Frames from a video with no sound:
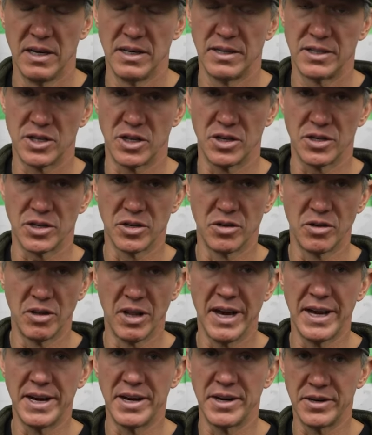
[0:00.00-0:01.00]
It's also
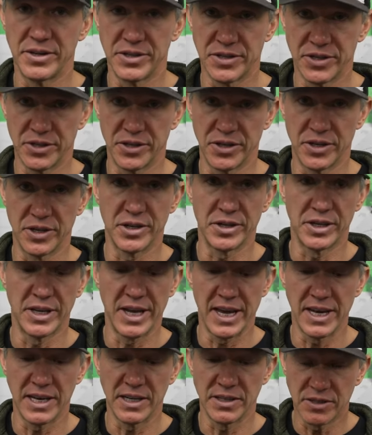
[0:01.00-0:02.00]
lighter, so you're going to
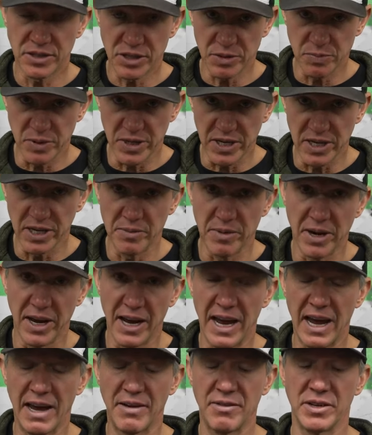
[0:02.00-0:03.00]
gain speed by
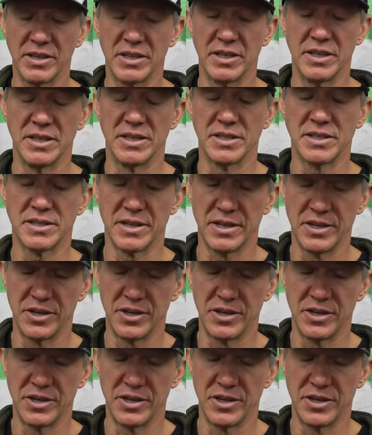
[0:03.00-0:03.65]
having this,